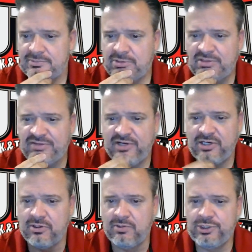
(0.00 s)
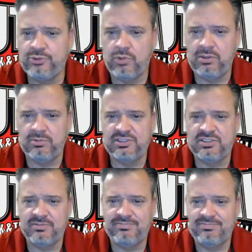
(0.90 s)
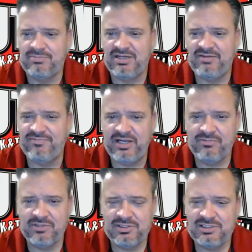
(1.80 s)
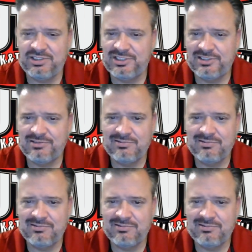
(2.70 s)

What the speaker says: my finger on which one was my favorite this year.